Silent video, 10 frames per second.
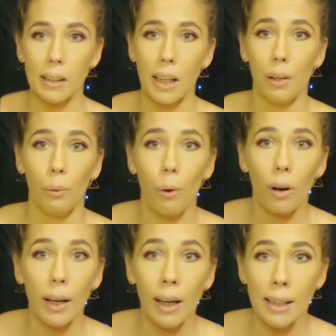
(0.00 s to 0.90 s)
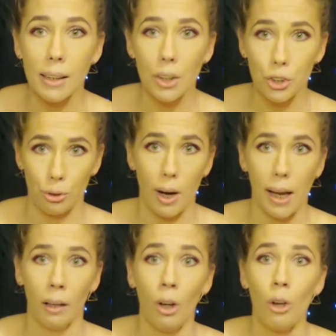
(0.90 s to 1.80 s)
an organizing
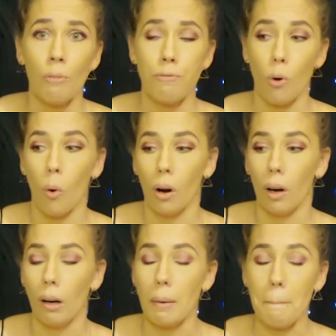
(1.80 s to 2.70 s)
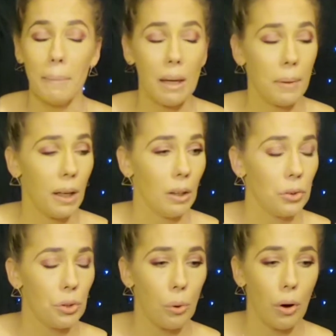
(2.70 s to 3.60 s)
tray for maybe
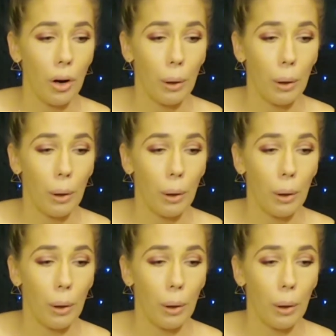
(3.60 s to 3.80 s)
your